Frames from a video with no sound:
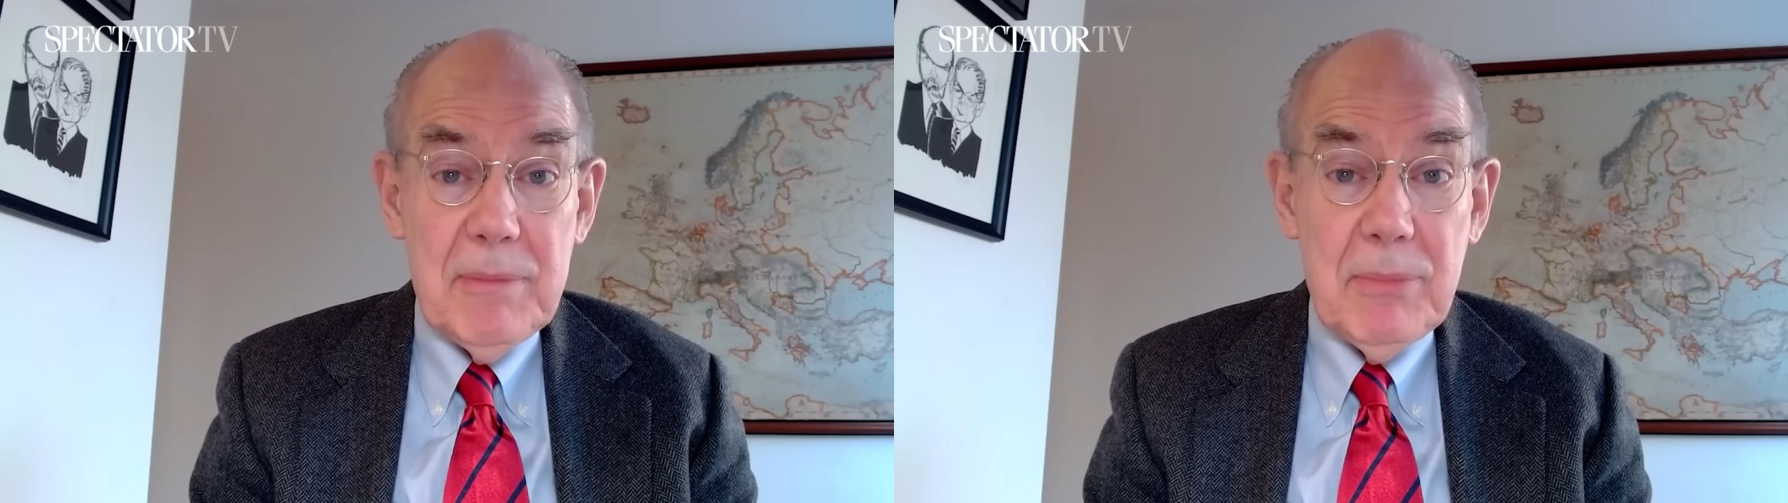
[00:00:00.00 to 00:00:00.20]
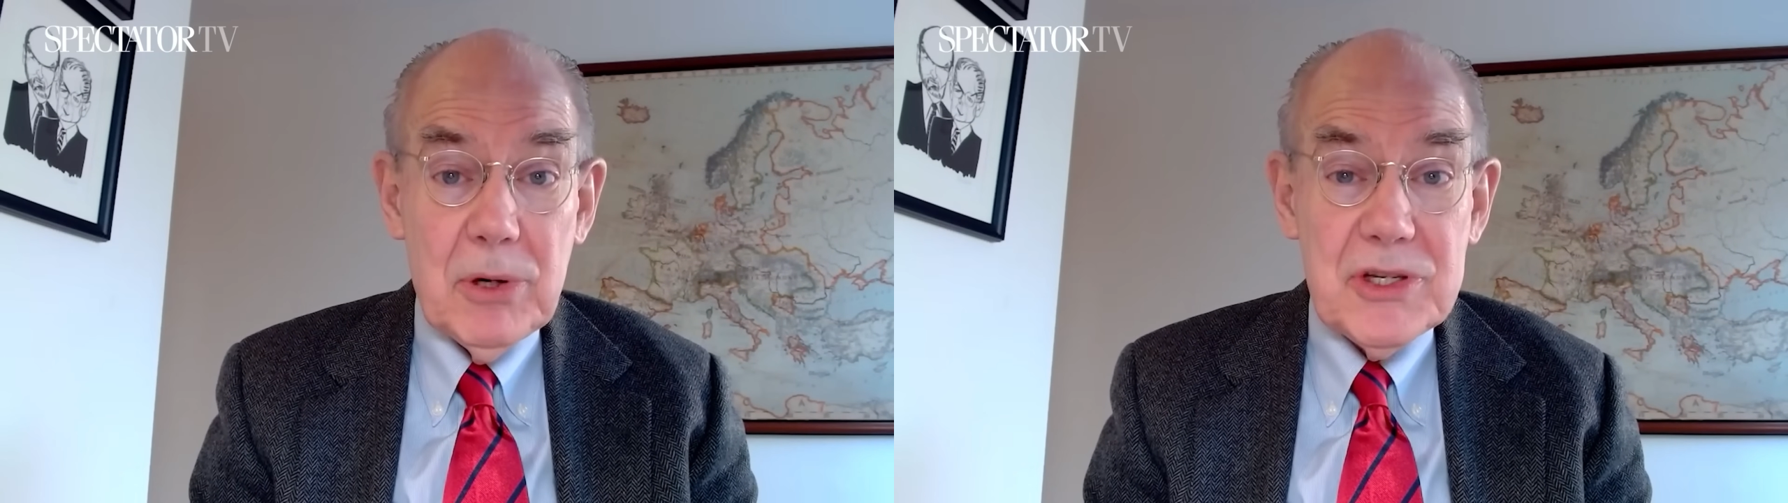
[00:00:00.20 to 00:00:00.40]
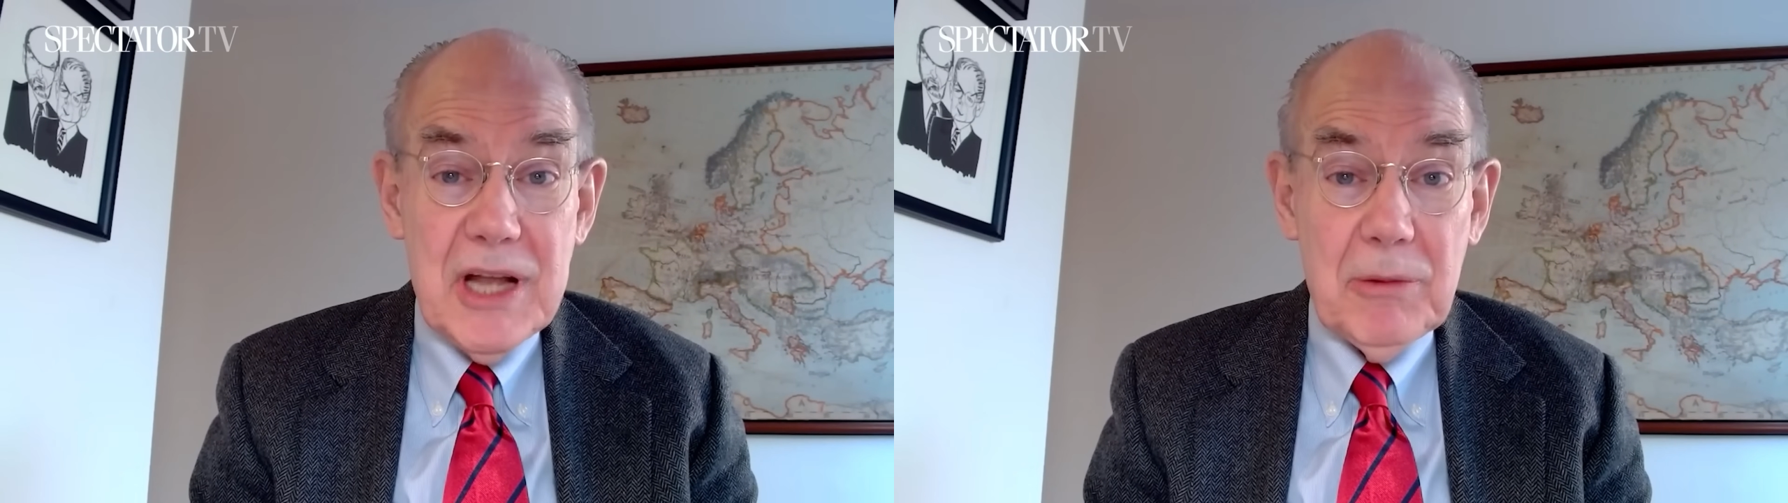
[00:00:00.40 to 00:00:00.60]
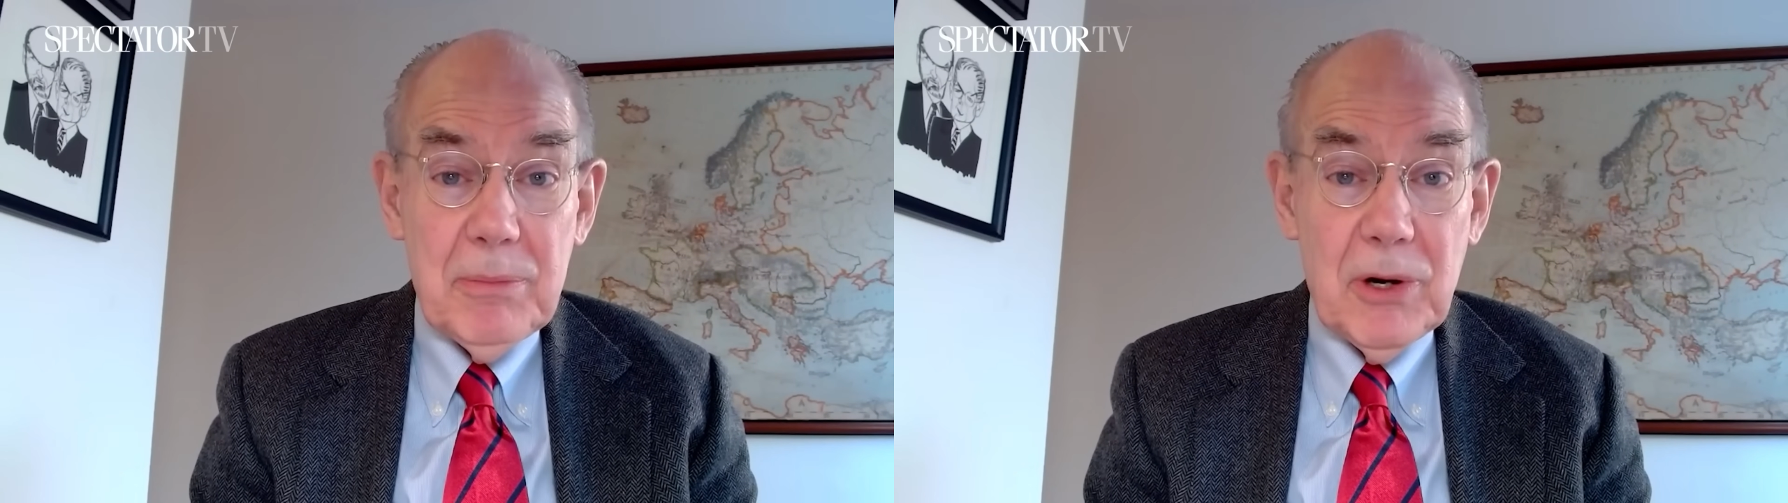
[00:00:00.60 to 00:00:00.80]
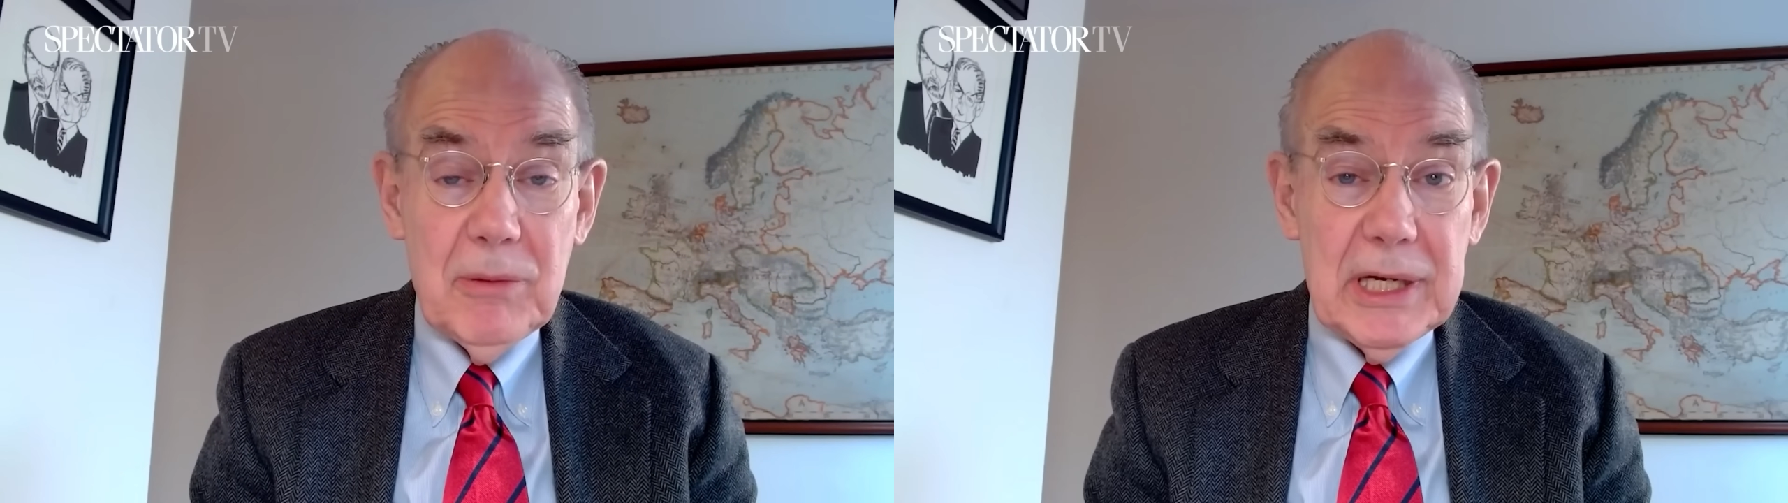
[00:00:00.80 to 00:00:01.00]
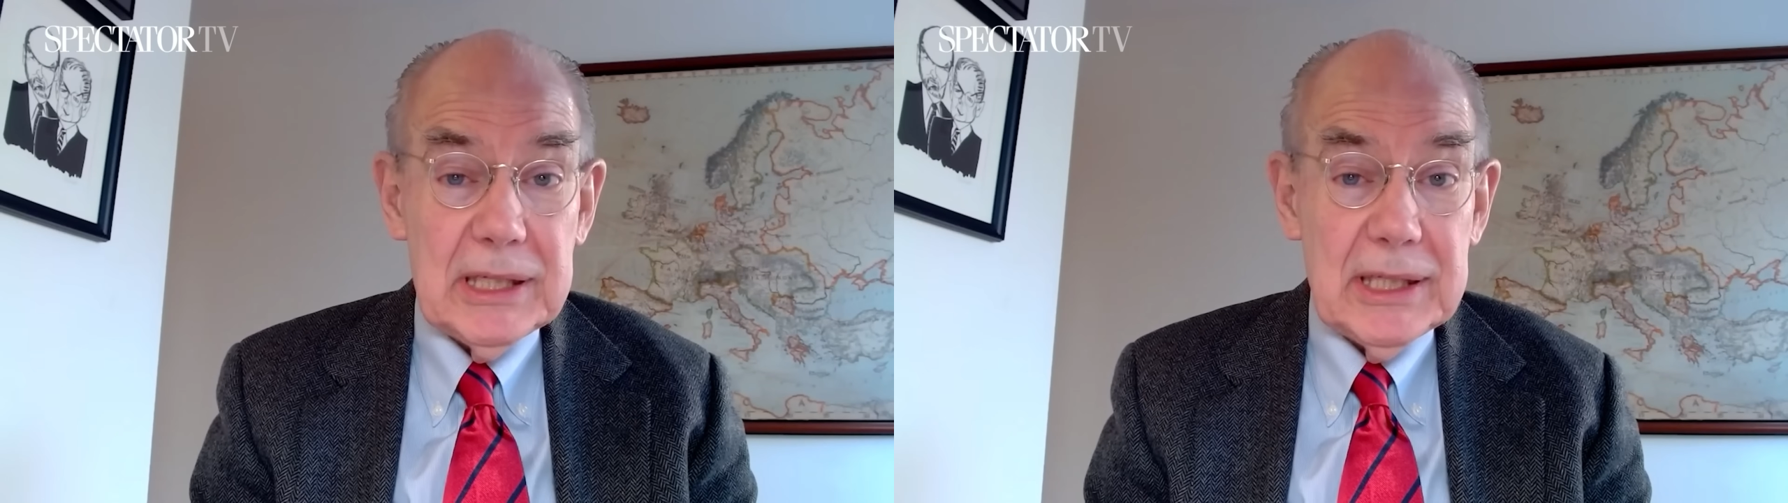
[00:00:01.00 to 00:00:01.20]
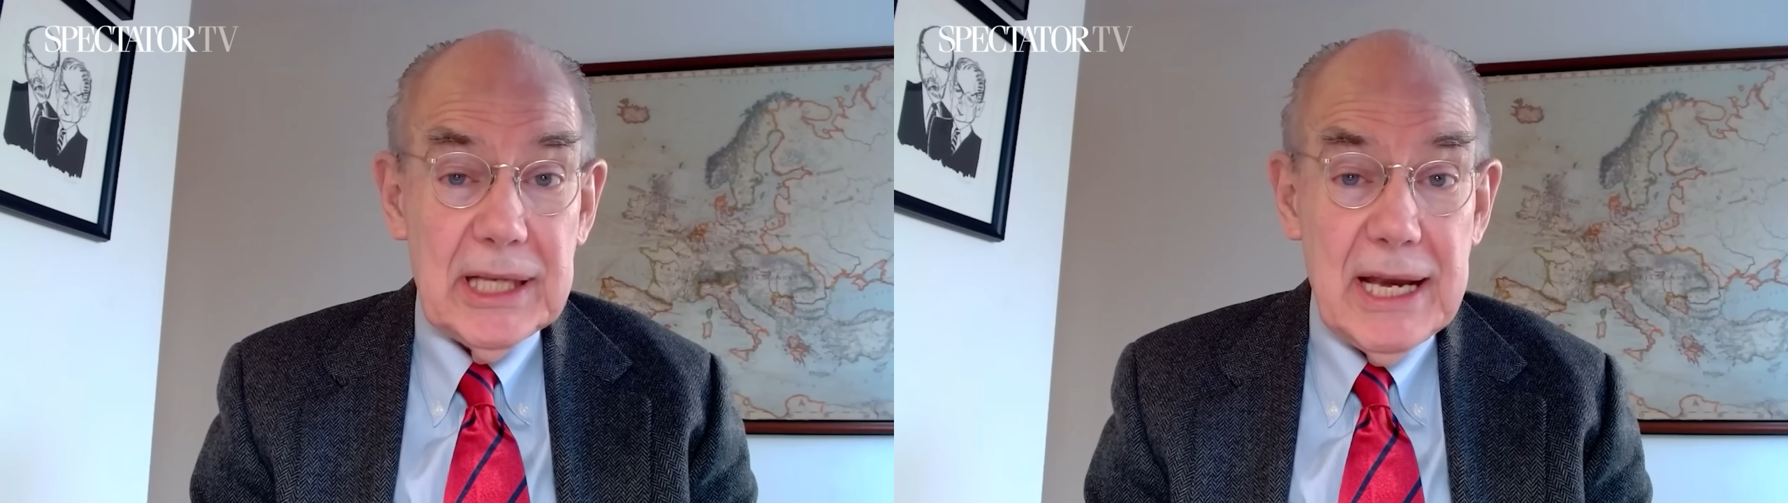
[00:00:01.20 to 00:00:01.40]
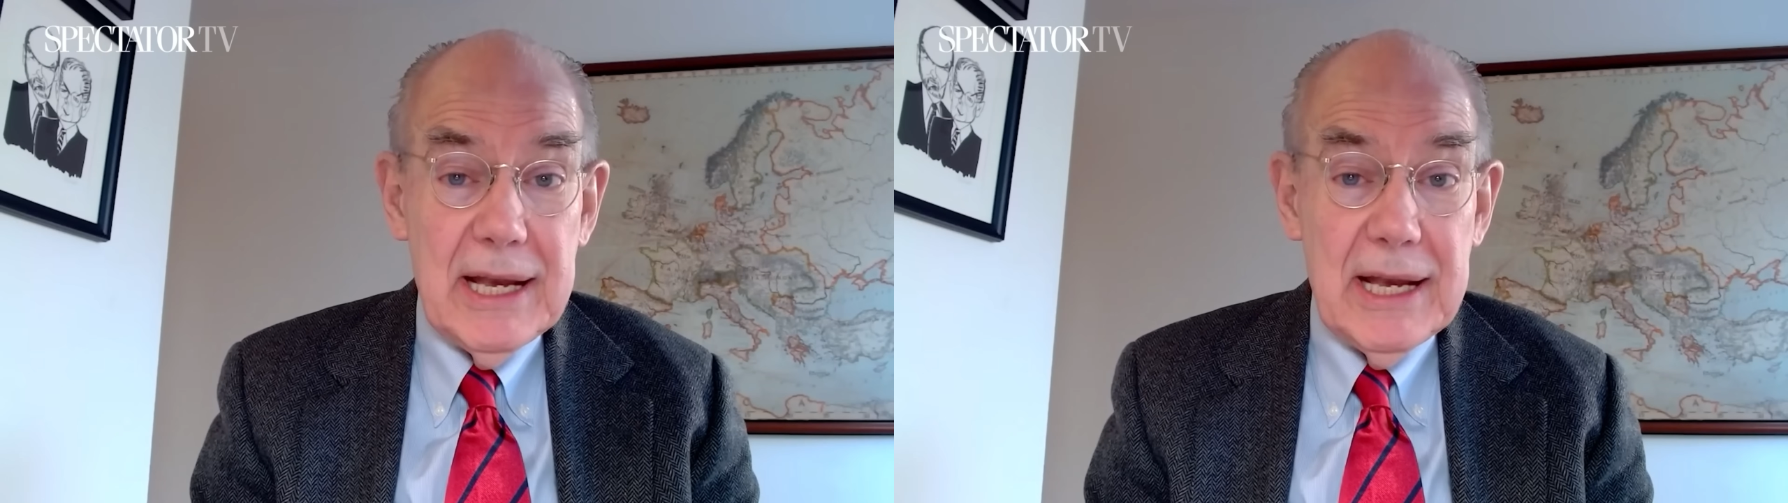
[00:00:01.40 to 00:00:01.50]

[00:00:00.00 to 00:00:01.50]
pushed out permanently,